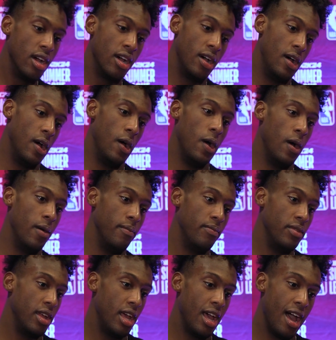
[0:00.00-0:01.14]

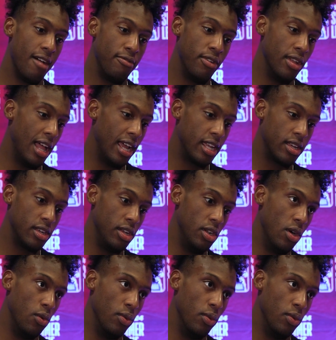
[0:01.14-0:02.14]
I feel like, you know,